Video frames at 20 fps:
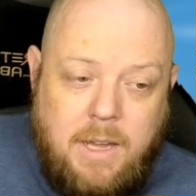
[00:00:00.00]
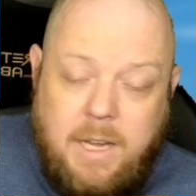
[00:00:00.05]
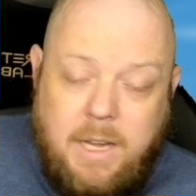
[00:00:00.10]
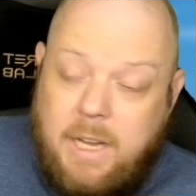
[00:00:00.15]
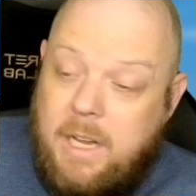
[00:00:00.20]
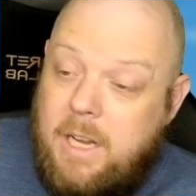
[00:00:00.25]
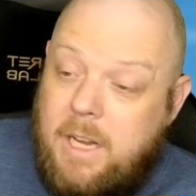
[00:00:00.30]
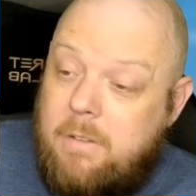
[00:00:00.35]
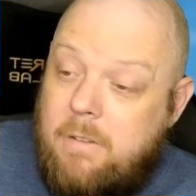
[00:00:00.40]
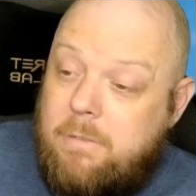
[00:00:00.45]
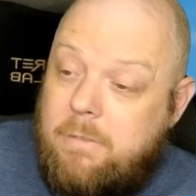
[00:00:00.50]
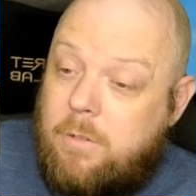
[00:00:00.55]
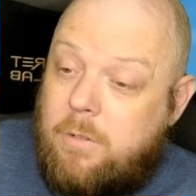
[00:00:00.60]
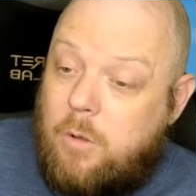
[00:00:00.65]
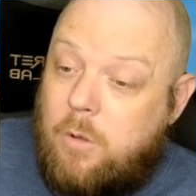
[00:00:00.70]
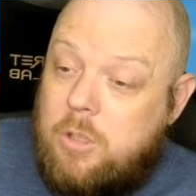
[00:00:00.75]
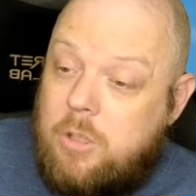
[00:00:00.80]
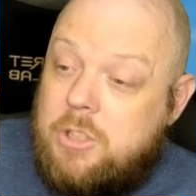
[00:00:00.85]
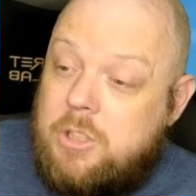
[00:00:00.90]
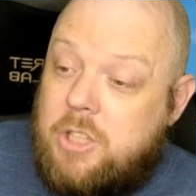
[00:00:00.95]
If
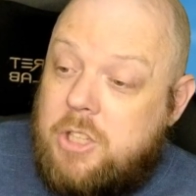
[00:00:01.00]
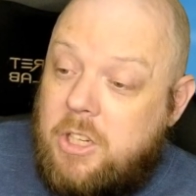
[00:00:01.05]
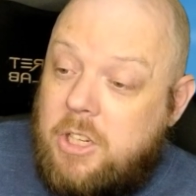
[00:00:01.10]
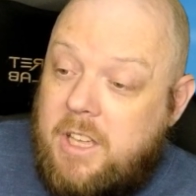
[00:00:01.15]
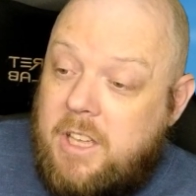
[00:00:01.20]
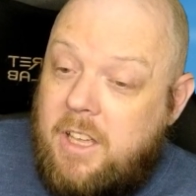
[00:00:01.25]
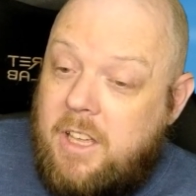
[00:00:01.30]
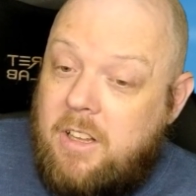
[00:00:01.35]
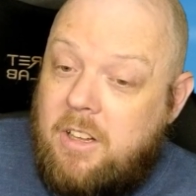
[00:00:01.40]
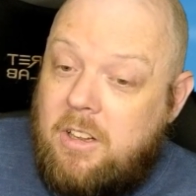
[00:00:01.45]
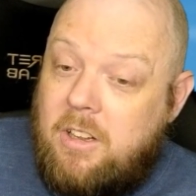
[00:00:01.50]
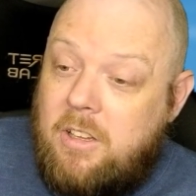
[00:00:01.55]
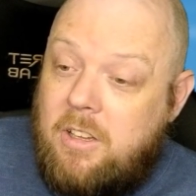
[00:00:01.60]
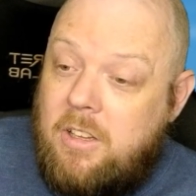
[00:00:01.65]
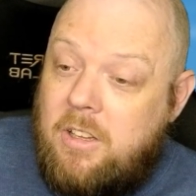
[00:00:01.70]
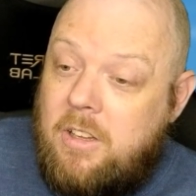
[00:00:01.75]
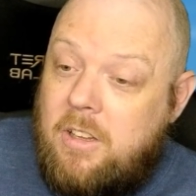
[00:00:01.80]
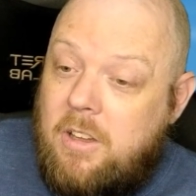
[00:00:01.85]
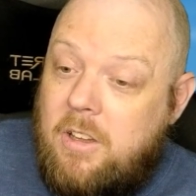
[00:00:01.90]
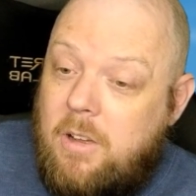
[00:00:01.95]
looks could kill,
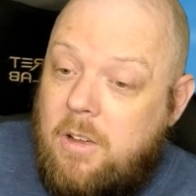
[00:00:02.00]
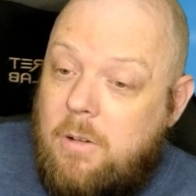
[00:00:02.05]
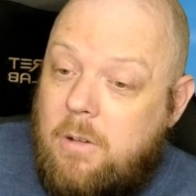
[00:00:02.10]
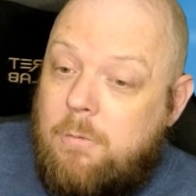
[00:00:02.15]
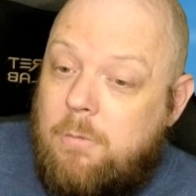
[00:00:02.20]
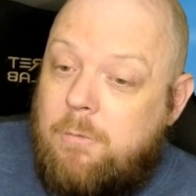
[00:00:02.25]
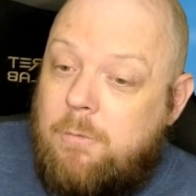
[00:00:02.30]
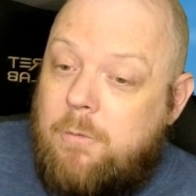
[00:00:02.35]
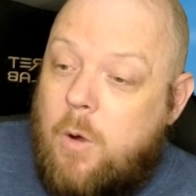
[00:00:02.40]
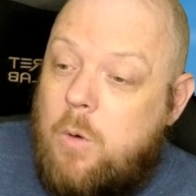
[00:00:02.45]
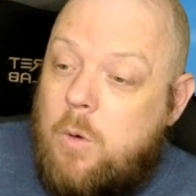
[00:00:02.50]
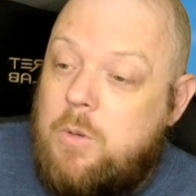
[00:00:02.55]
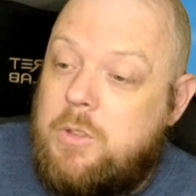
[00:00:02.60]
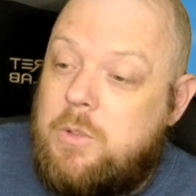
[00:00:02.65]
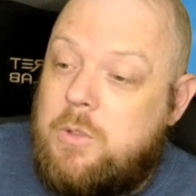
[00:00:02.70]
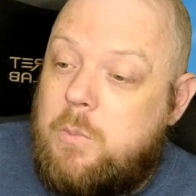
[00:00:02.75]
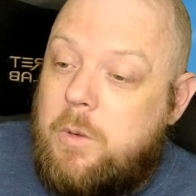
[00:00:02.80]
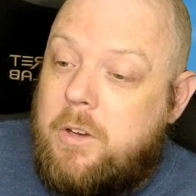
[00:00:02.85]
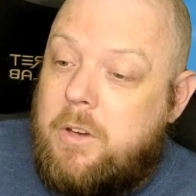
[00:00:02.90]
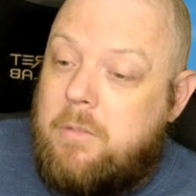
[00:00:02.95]
Vos
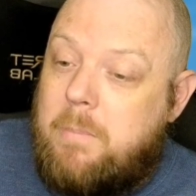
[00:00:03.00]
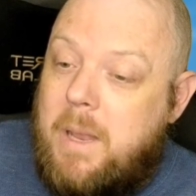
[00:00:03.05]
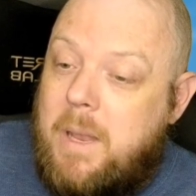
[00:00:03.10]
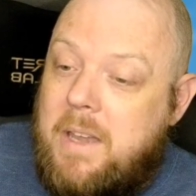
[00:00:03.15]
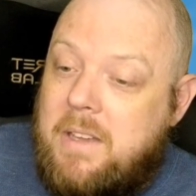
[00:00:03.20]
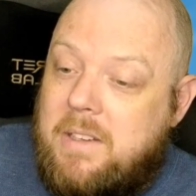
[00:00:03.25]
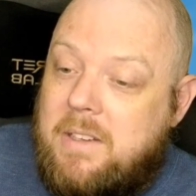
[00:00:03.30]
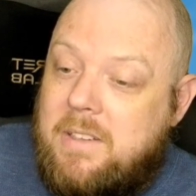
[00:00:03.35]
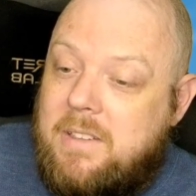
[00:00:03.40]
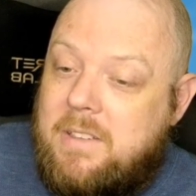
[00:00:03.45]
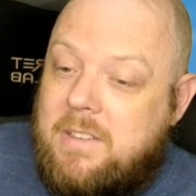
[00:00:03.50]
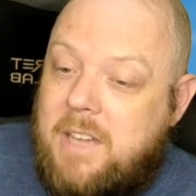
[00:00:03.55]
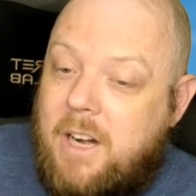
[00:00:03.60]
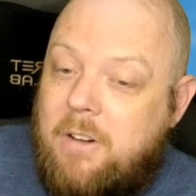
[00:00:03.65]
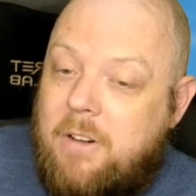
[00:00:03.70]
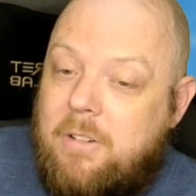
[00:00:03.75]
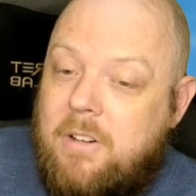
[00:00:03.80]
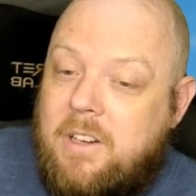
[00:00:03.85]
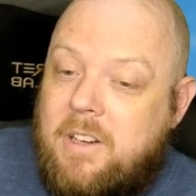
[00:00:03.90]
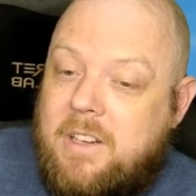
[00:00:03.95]
would have been
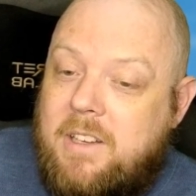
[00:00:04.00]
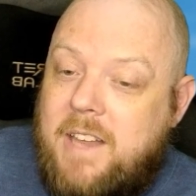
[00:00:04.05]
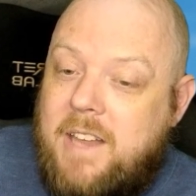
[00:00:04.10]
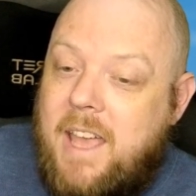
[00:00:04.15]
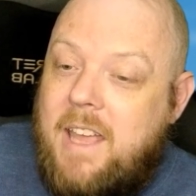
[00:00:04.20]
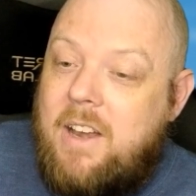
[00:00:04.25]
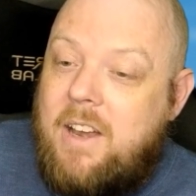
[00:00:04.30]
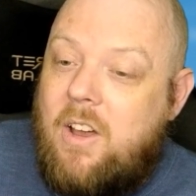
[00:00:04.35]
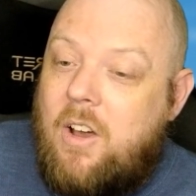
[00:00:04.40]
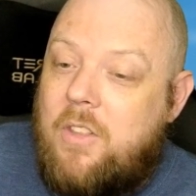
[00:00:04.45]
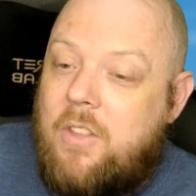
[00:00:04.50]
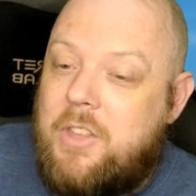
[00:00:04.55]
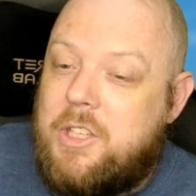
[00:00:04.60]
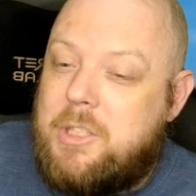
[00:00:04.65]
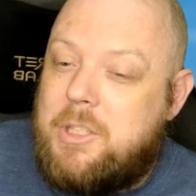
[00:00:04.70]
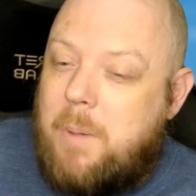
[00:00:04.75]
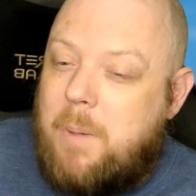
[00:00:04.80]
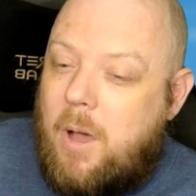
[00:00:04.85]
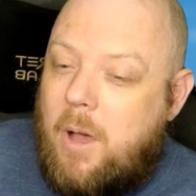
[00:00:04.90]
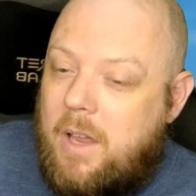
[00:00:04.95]
dead on the
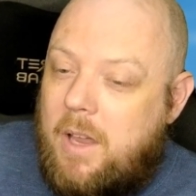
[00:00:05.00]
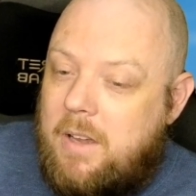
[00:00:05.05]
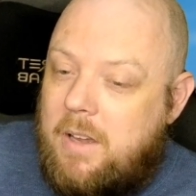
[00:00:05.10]
spot.